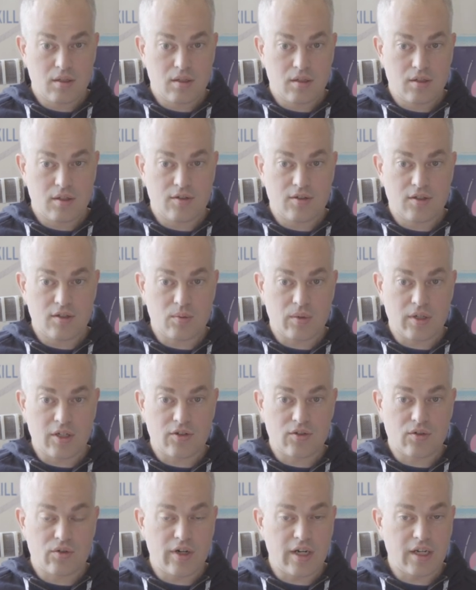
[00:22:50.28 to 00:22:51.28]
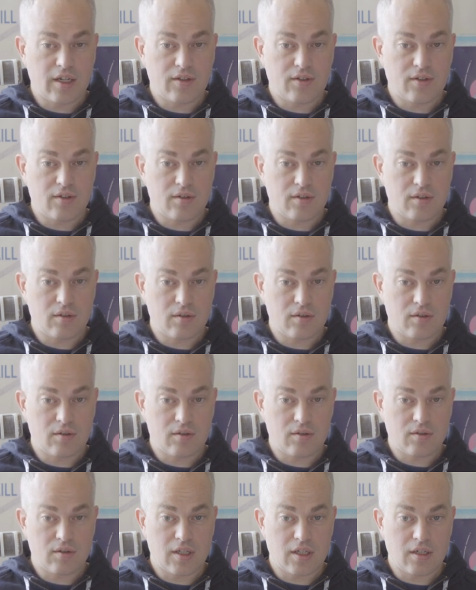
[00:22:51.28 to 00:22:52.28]
This is when it's correct,
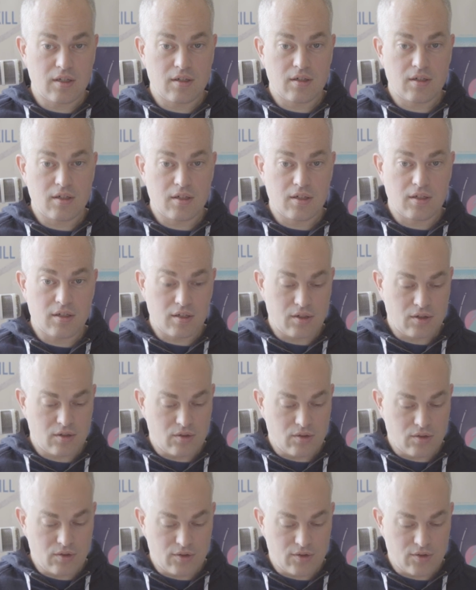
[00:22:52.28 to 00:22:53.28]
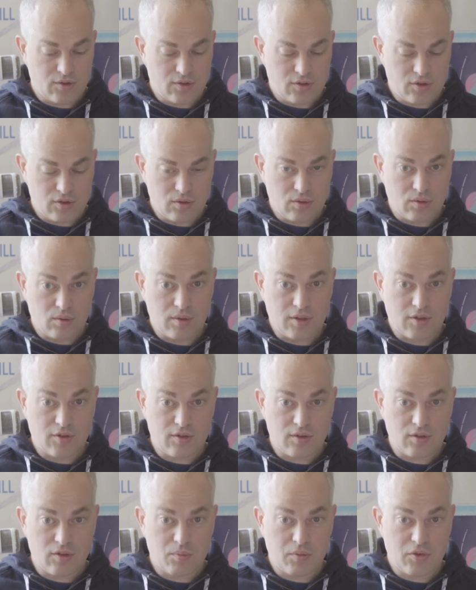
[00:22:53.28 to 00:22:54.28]
so then the cross should always
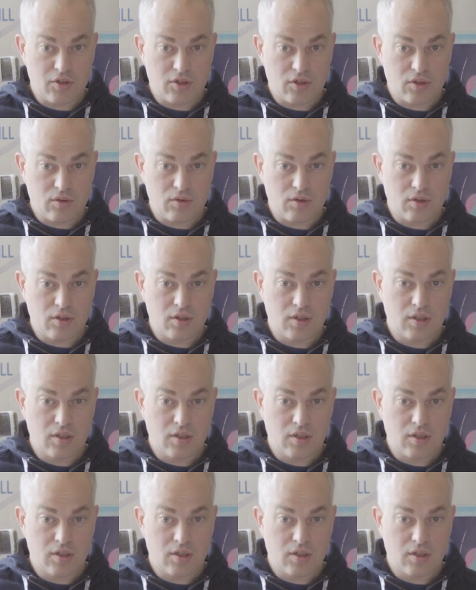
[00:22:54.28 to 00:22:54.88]
not be shown.